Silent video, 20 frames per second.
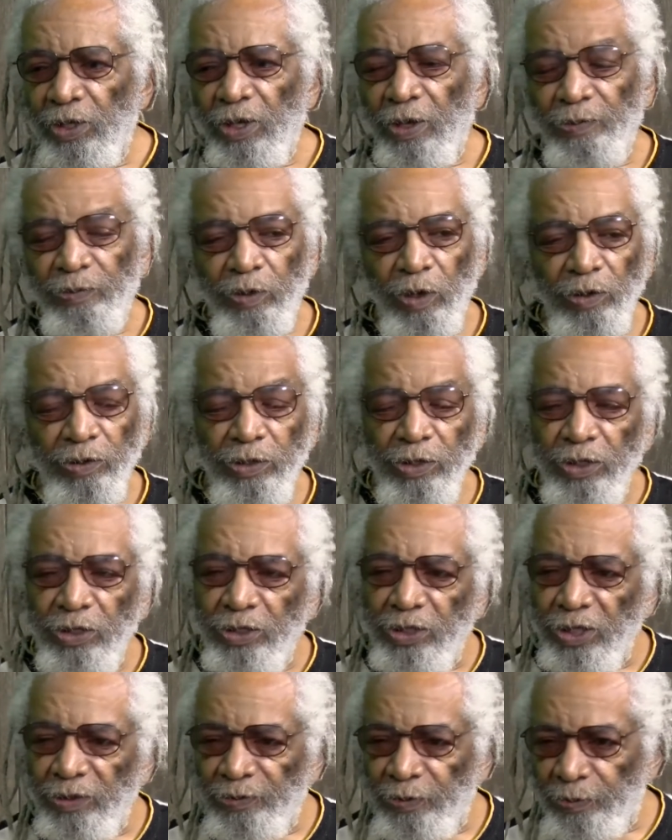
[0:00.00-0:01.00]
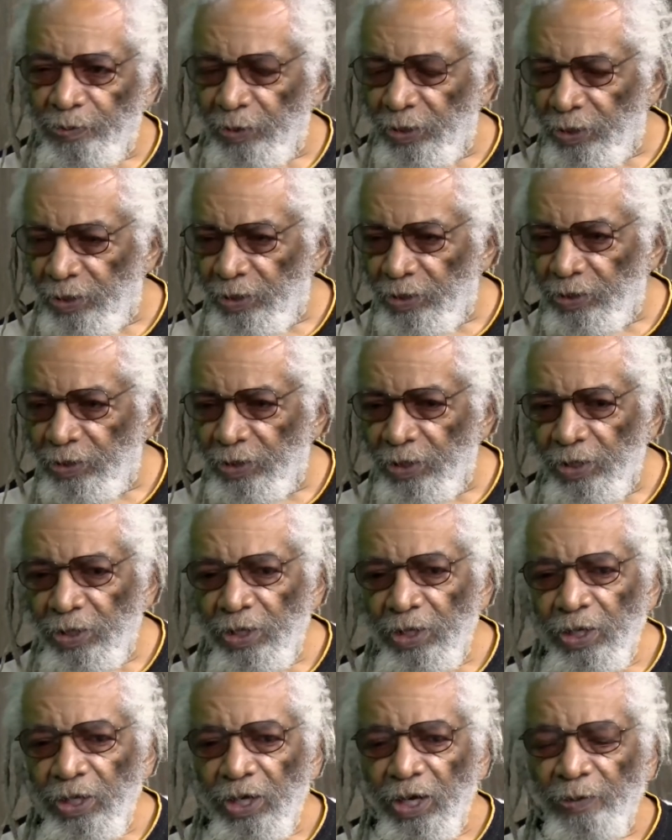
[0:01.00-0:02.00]
I've talked to the chief of police,
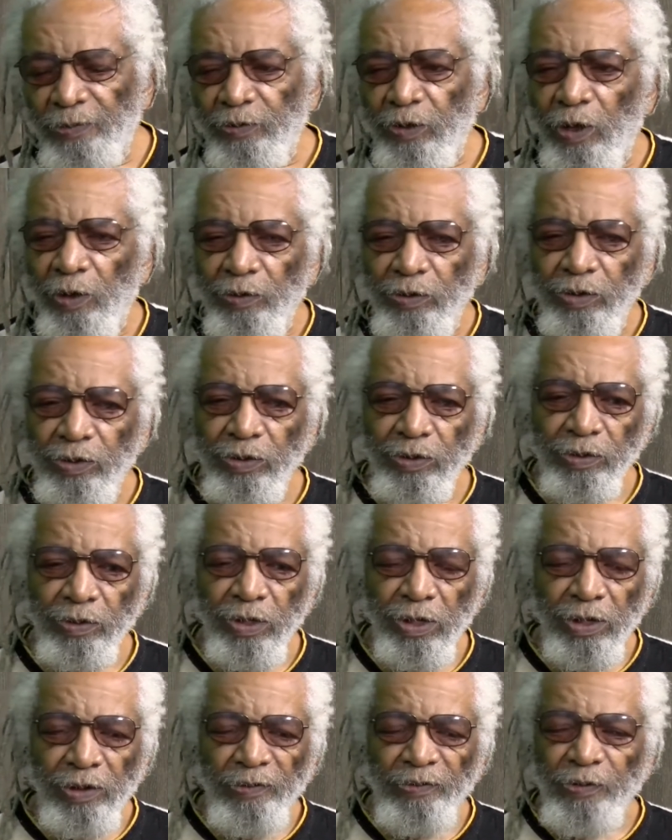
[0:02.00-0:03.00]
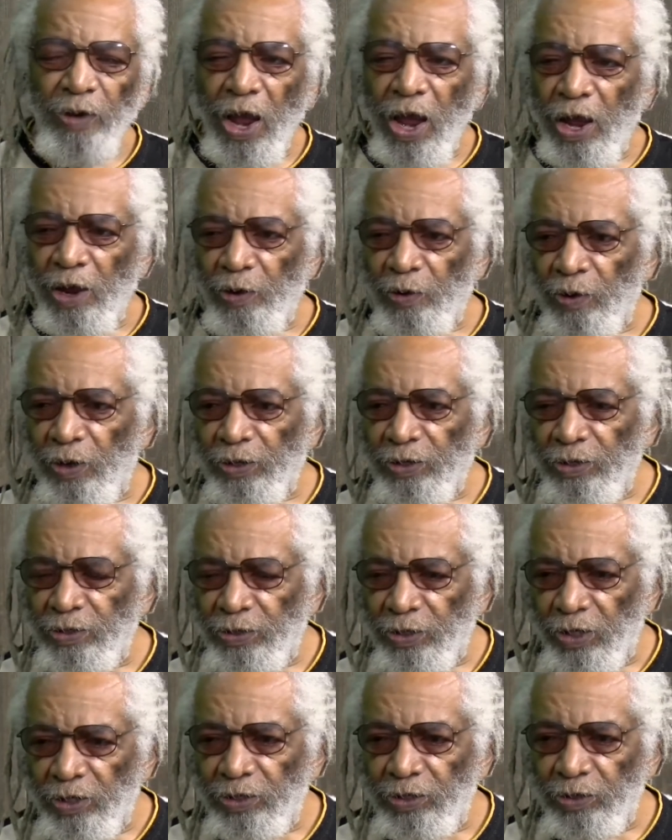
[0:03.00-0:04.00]
and I've talked to fire
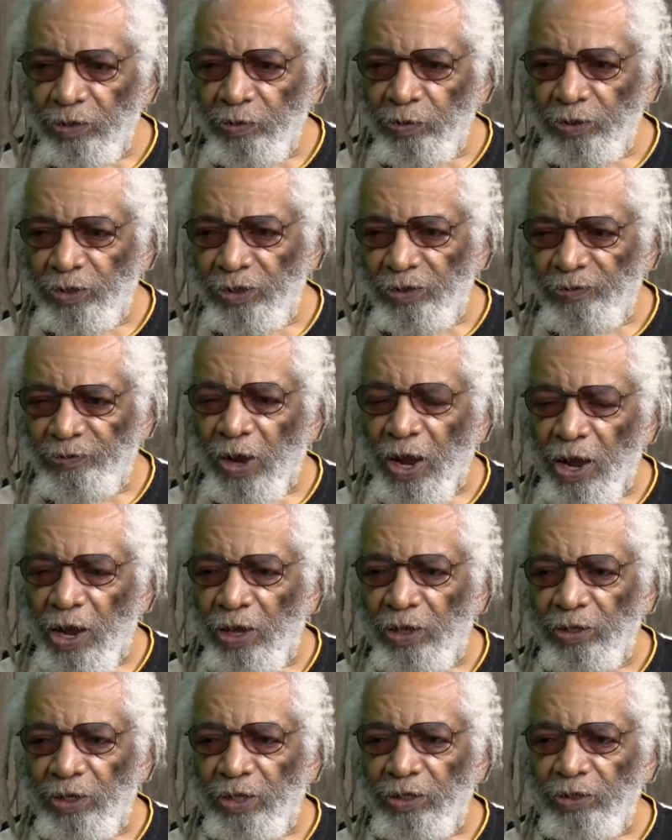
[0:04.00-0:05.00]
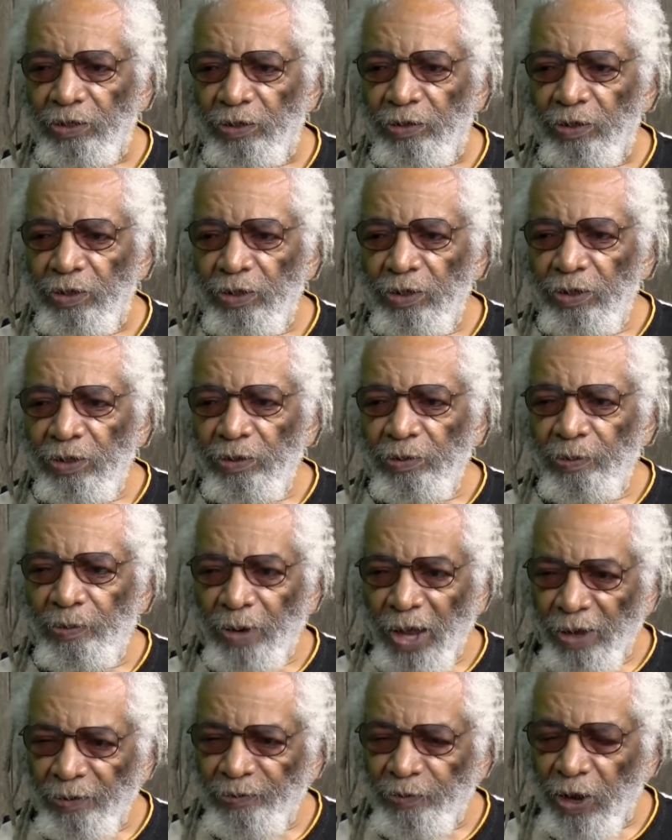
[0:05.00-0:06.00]
organizations, which is FIRE, that's the
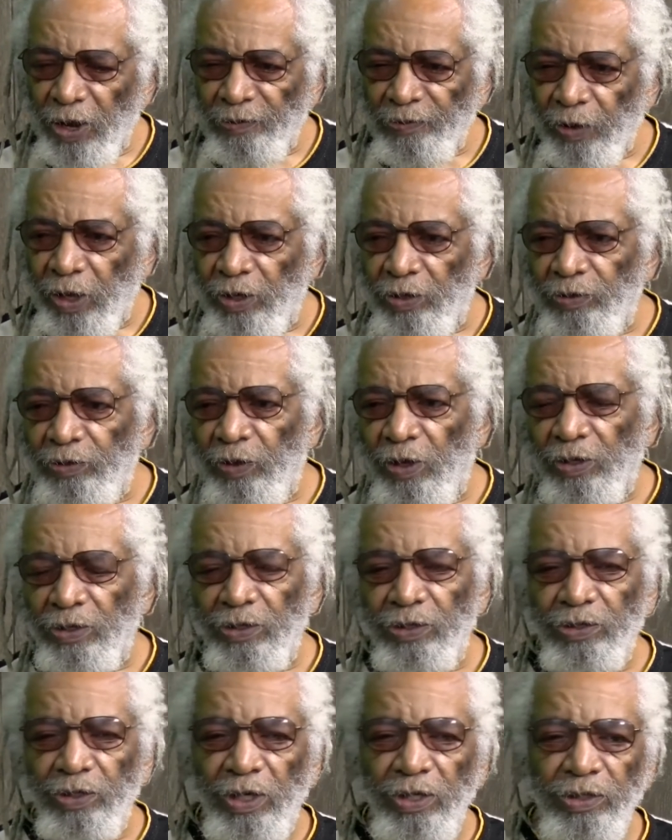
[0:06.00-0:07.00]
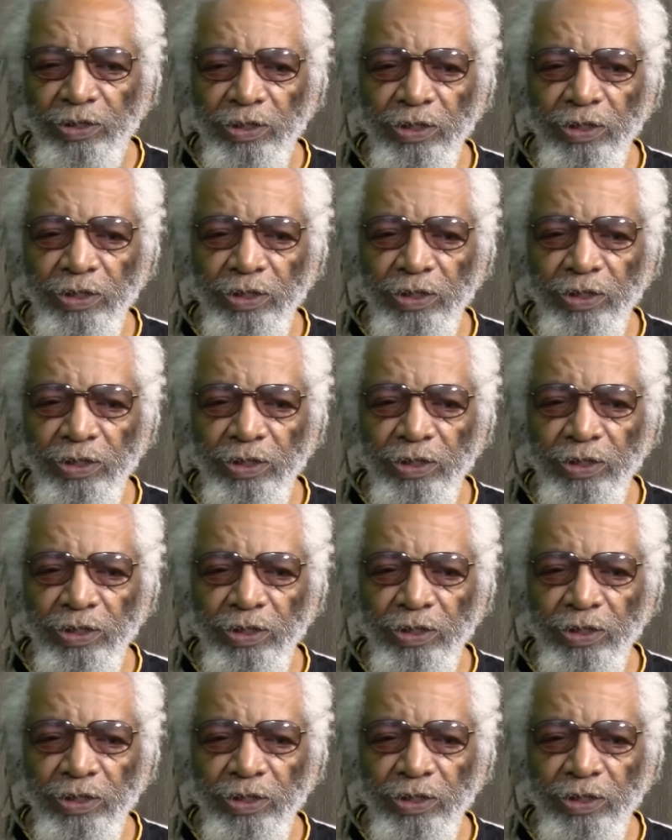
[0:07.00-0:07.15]
Black Firefighters Organization,